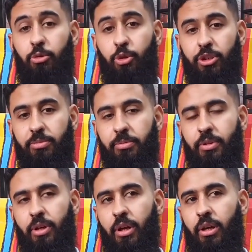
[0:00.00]
tourism,
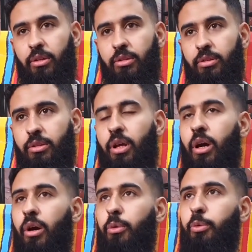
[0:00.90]
and
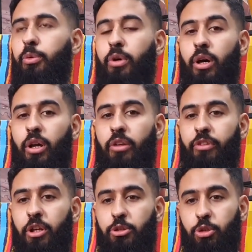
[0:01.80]
now
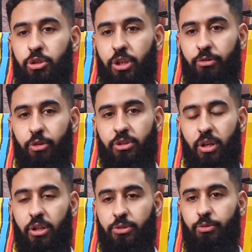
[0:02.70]
living in Georgia for the
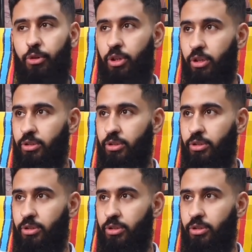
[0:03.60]
last 4 years.